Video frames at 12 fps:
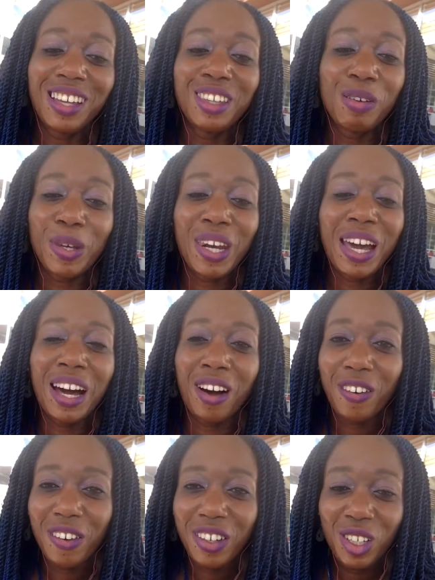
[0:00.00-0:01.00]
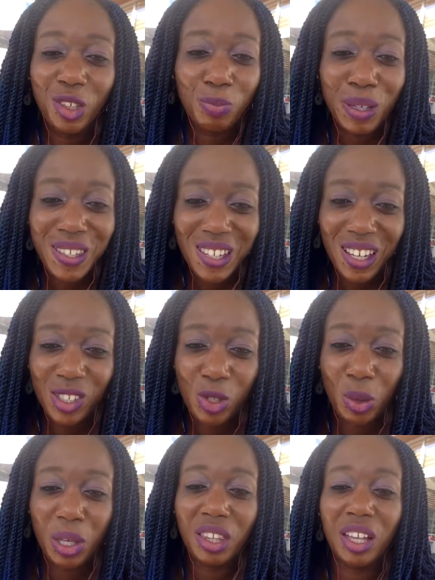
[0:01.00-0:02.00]
and, but now, in your
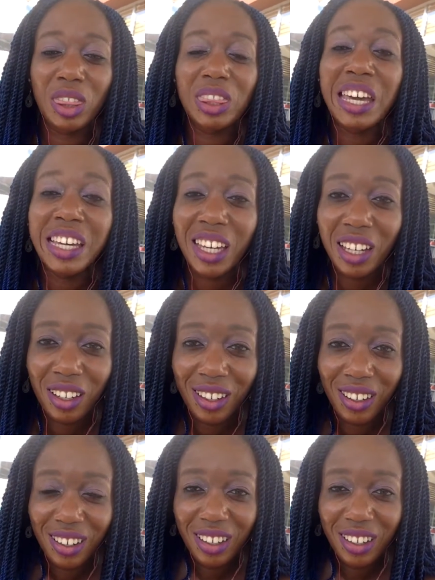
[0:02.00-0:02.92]
business, you think that thinking,